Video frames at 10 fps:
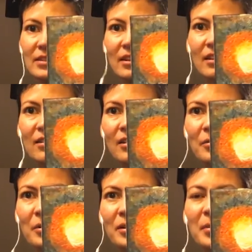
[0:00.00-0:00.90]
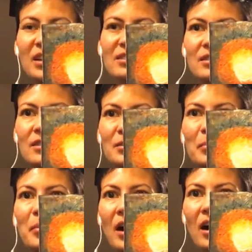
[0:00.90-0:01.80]
kind of artwork because it just
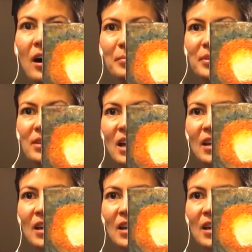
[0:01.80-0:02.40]
pops.